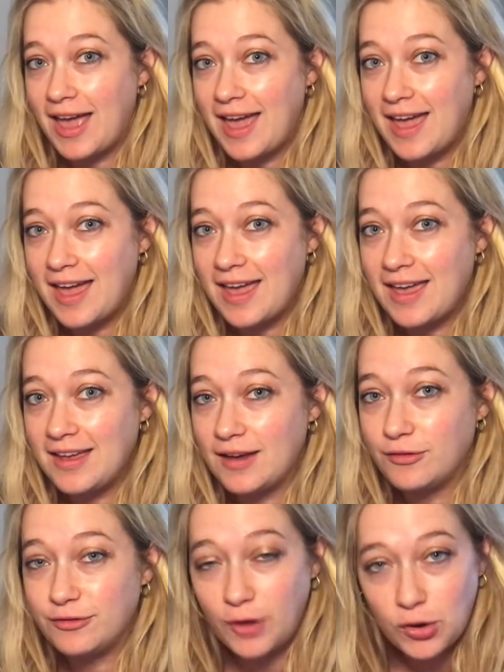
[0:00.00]
a
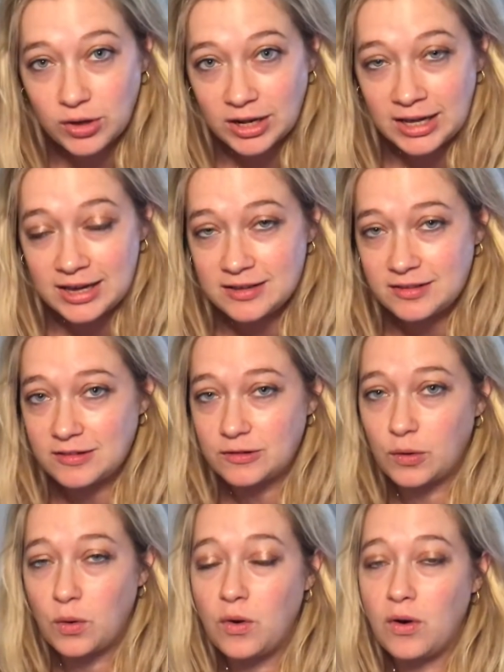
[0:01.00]
vocalist
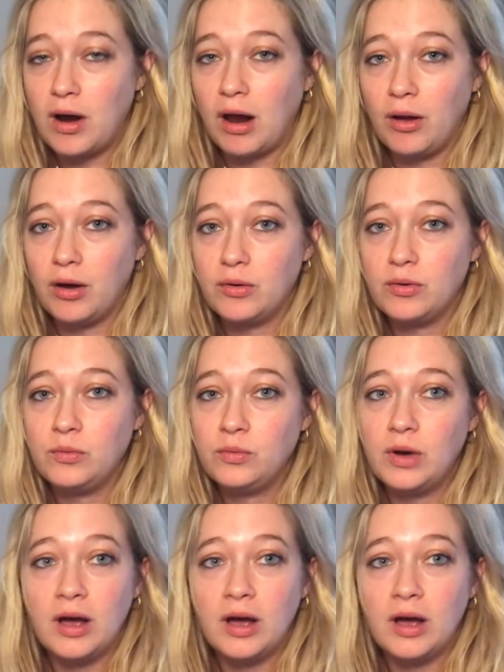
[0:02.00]
or a,